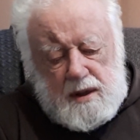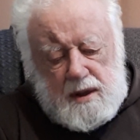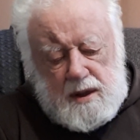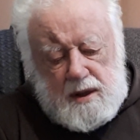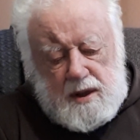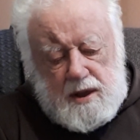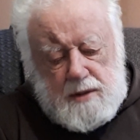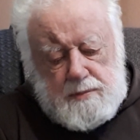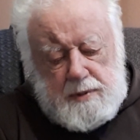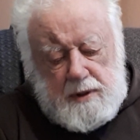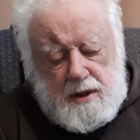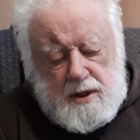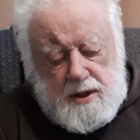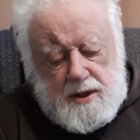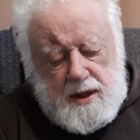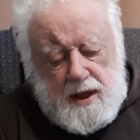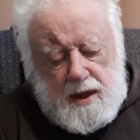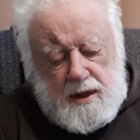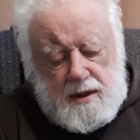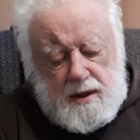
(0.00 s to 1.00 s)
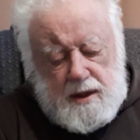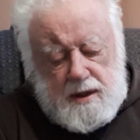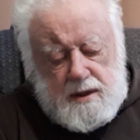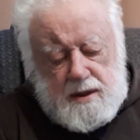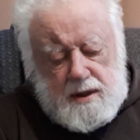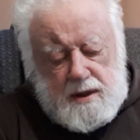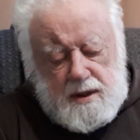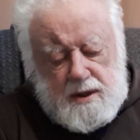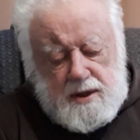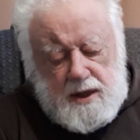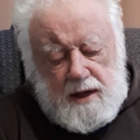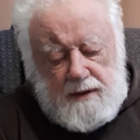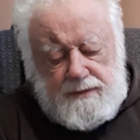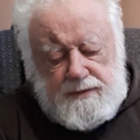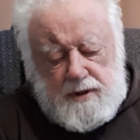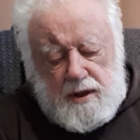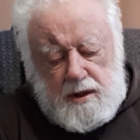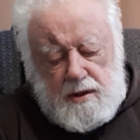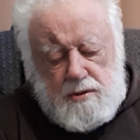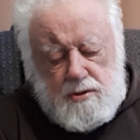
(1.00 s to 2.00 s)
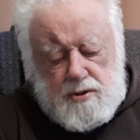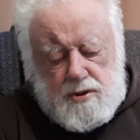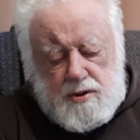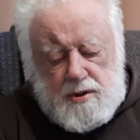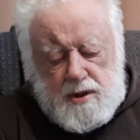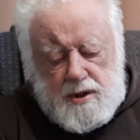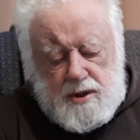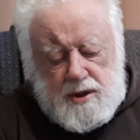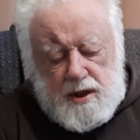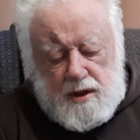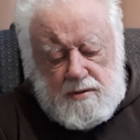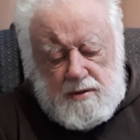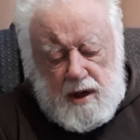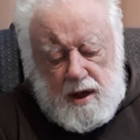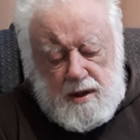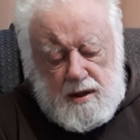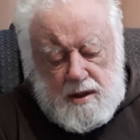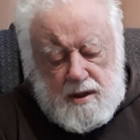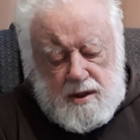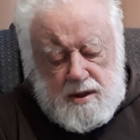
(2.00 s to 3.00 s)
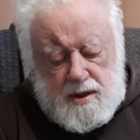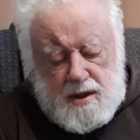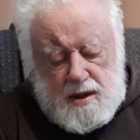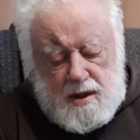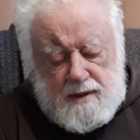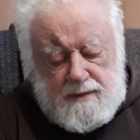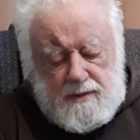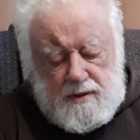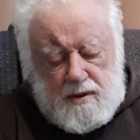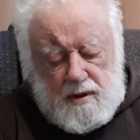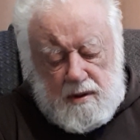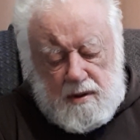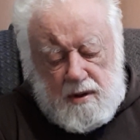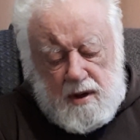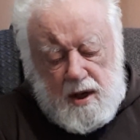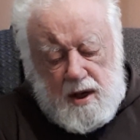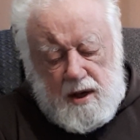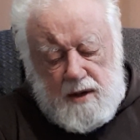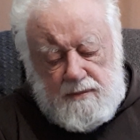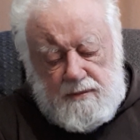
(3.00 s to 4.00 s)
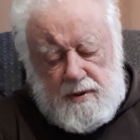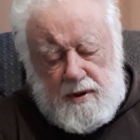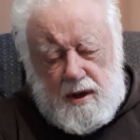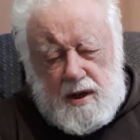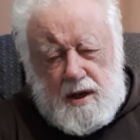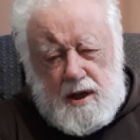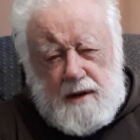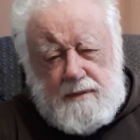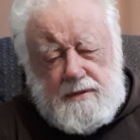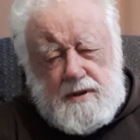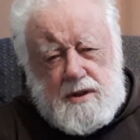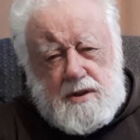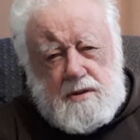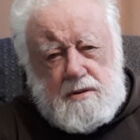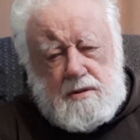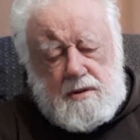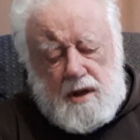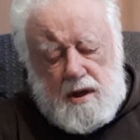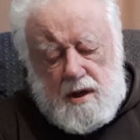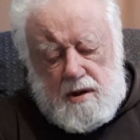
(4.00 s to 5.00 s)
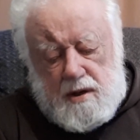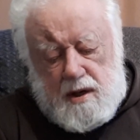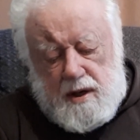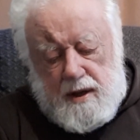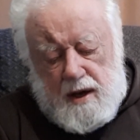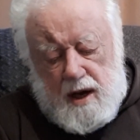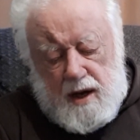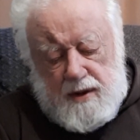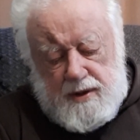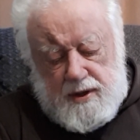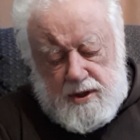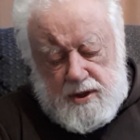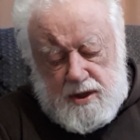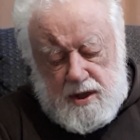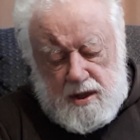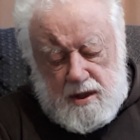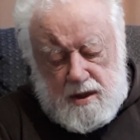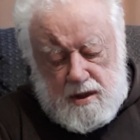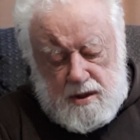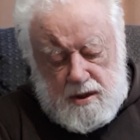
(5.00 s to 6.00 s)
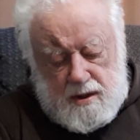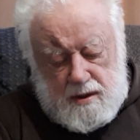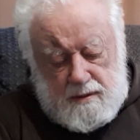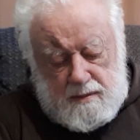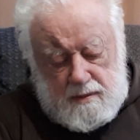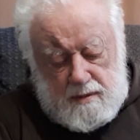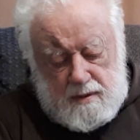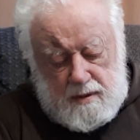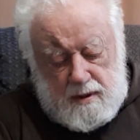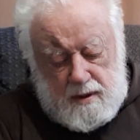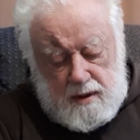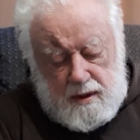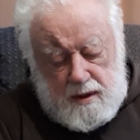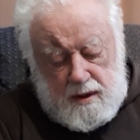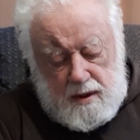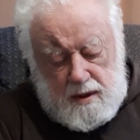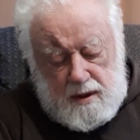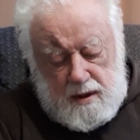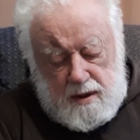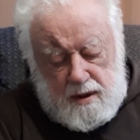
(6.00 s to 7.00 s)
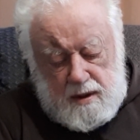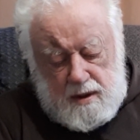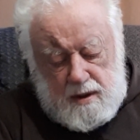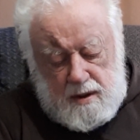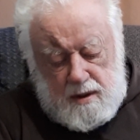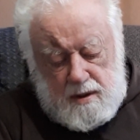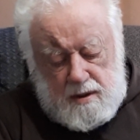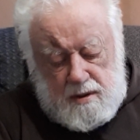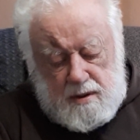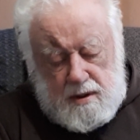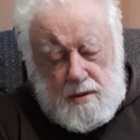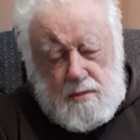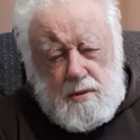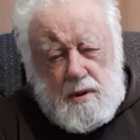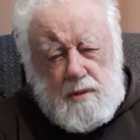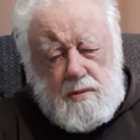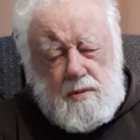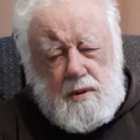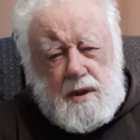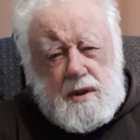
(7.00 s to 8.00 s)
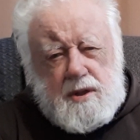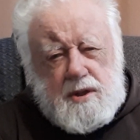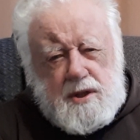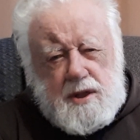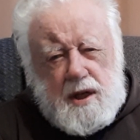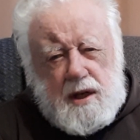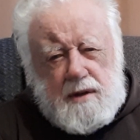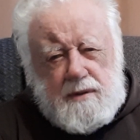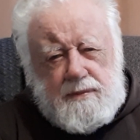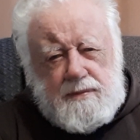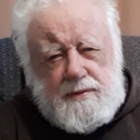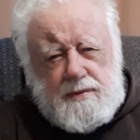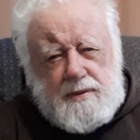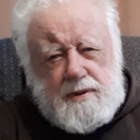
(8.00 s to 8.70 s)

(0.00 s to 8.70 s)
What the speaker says: It has been said that self-delusion is the greatest sin of all, for it covers all our other sins. To know oneself